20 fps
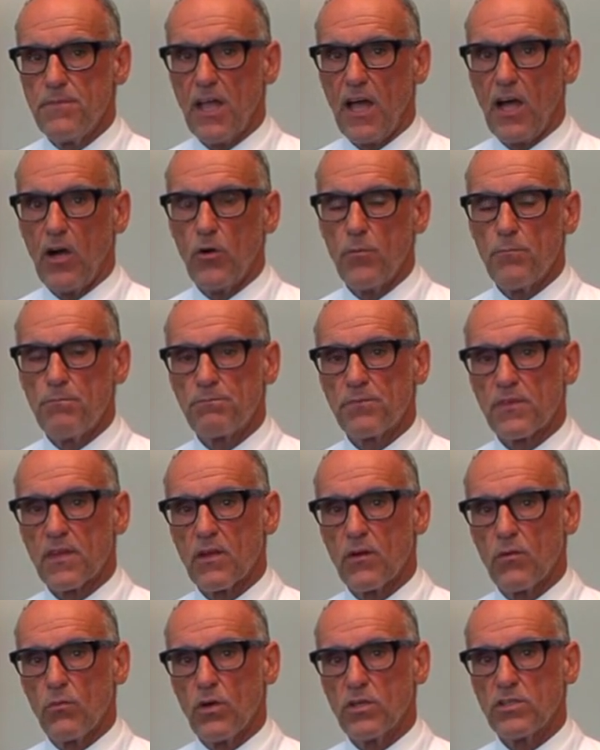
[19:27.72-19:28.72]
Now,
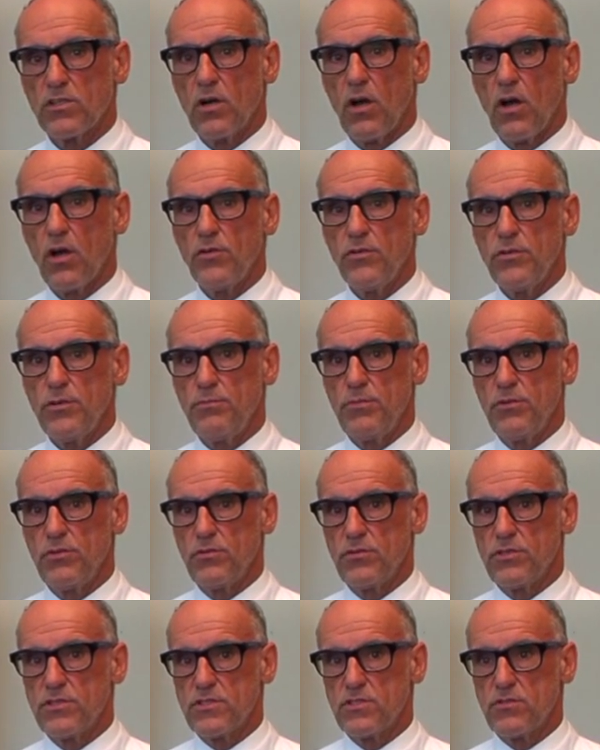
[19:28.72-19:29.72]
What
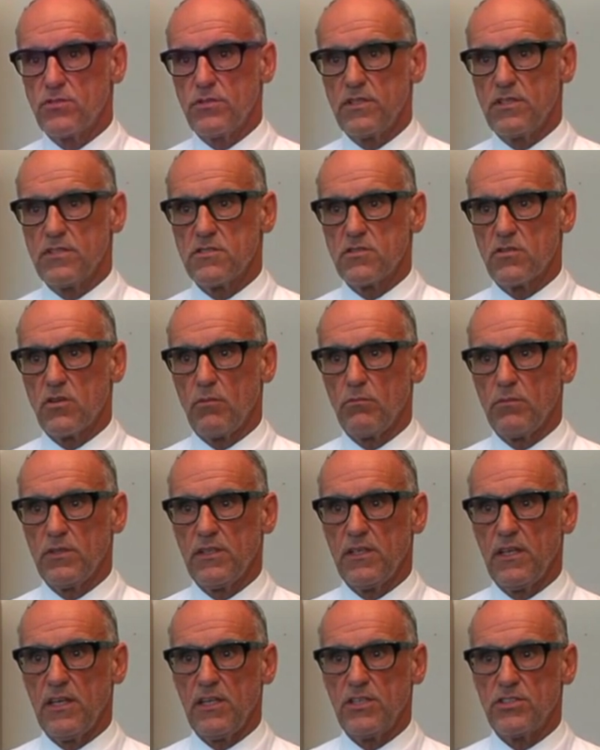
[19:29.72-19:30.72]
contributes to these
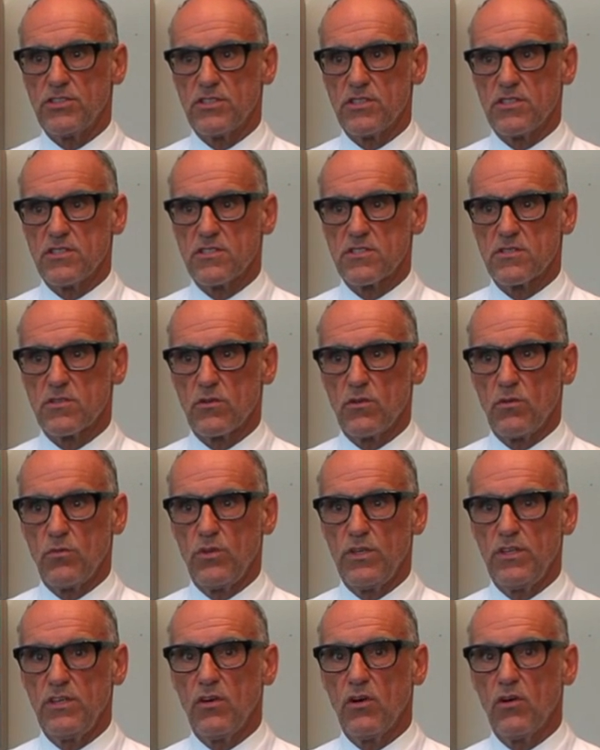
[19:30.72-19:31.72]
complications?
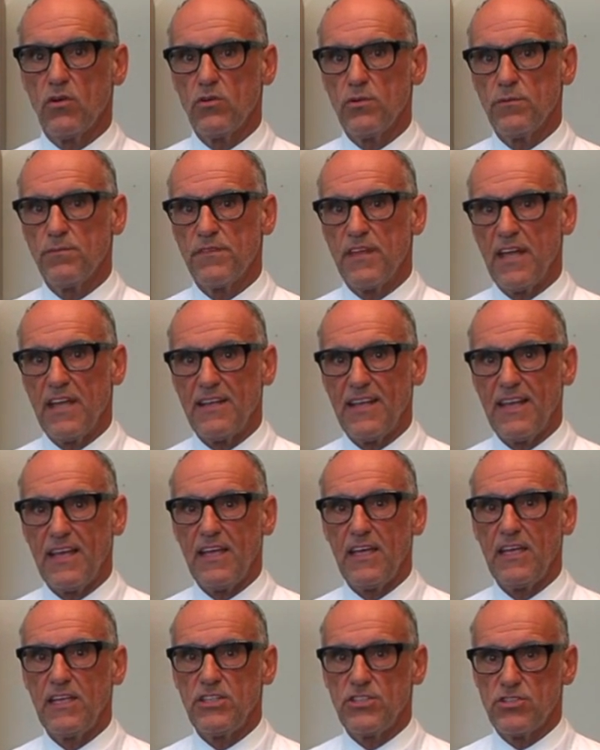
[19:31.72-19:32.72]
We know that
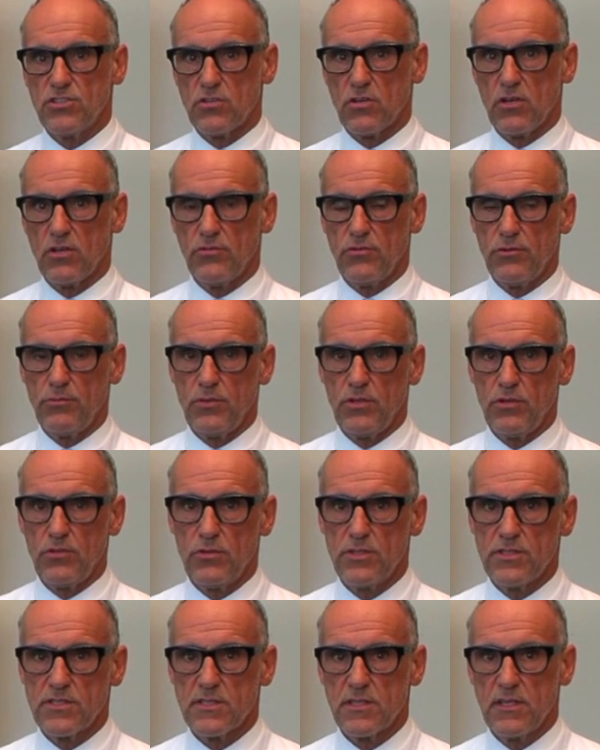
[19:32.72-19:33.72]
age
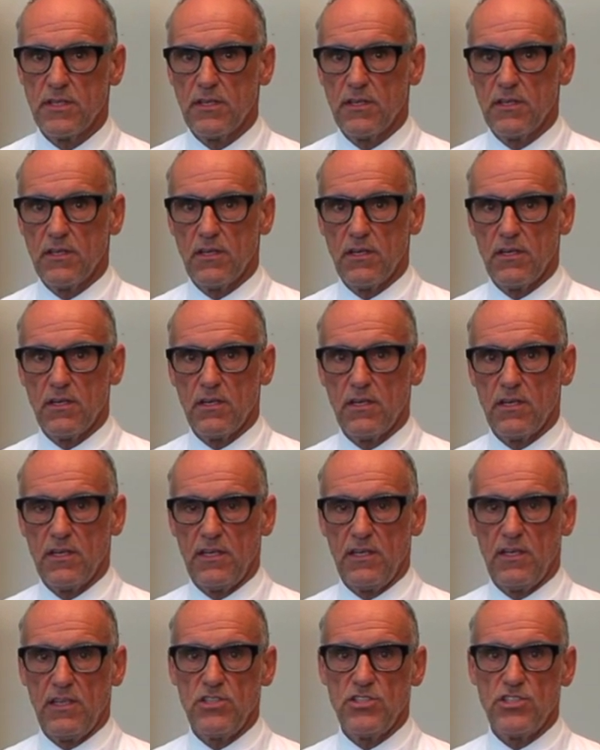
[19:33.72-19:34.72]
contributes
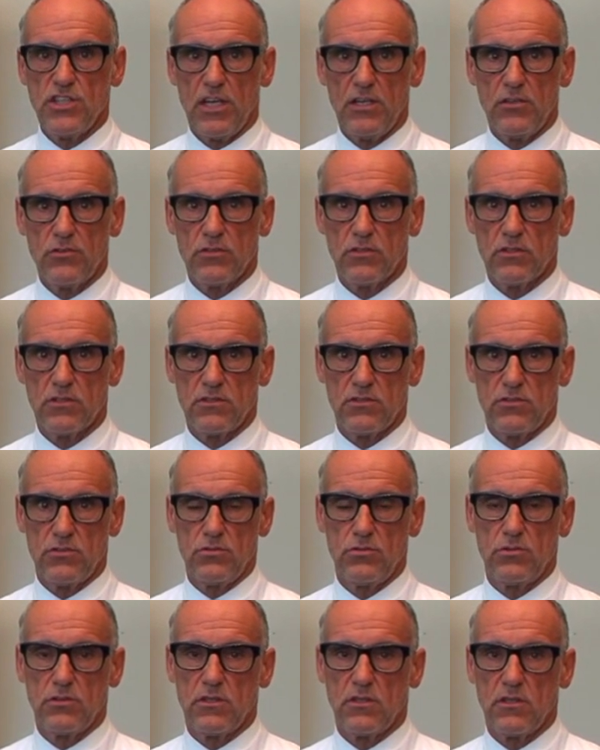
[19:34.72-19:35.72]
in general
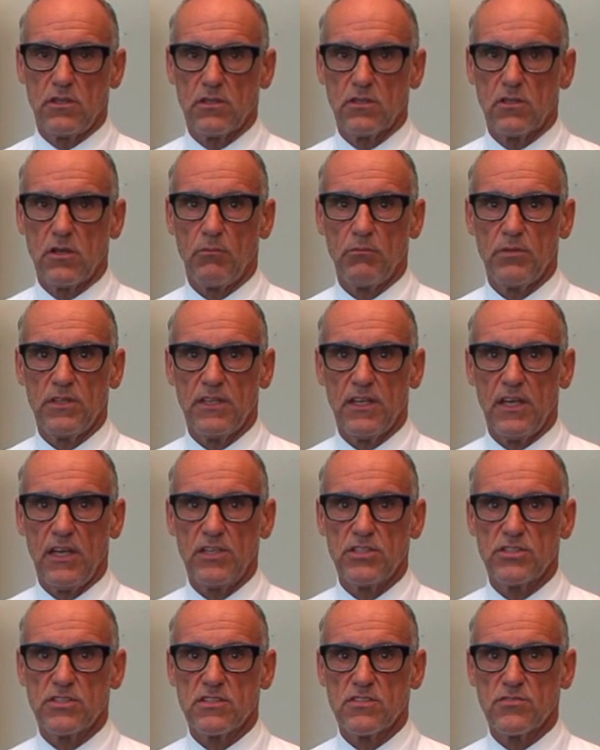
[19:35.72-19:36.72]
to
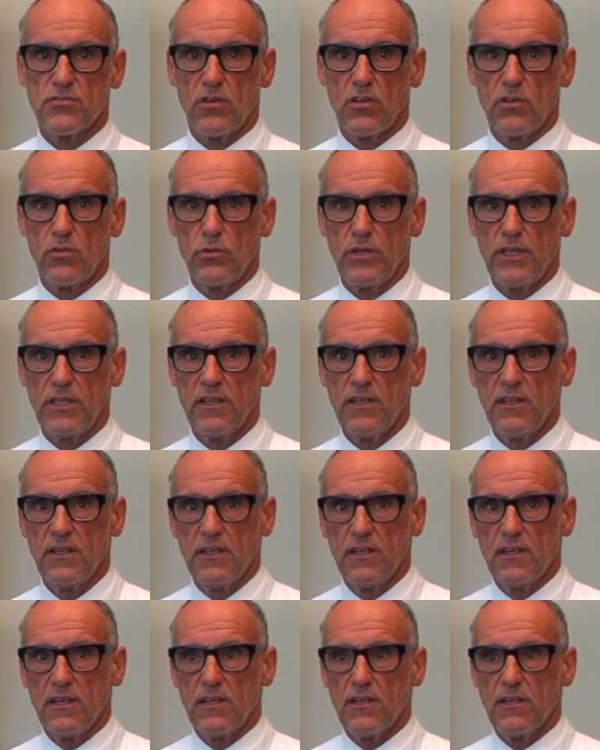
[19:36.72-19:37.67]
complications following